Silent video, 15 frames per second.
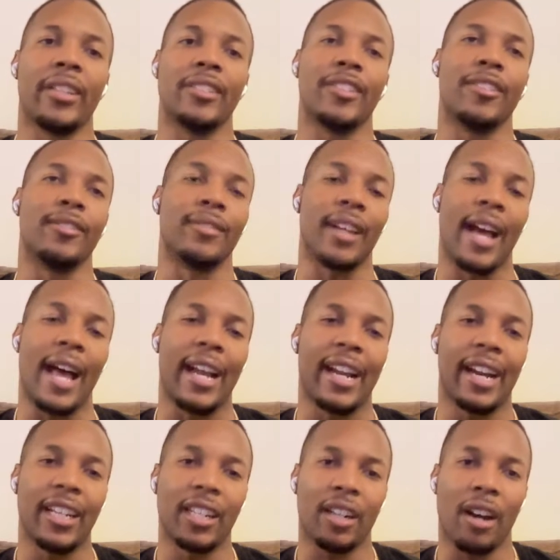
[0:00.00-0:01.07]
So I
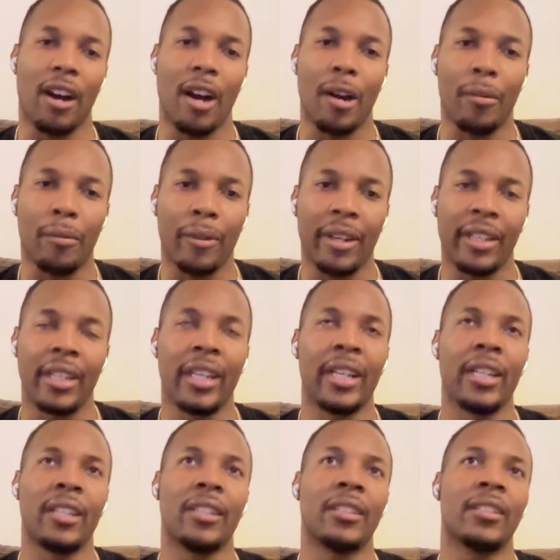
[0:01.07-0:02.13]
got the car
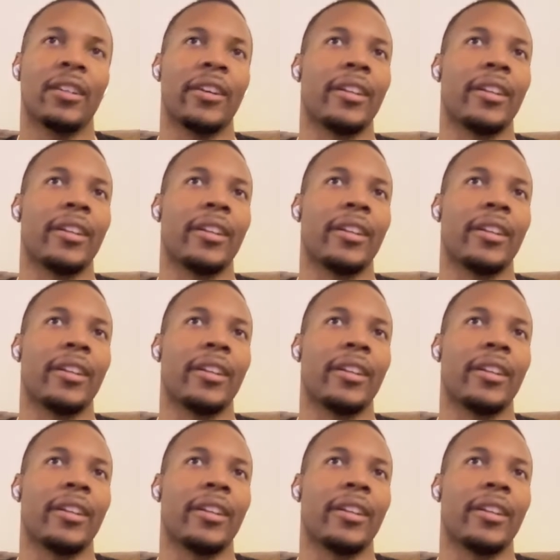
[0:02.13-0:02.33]
running.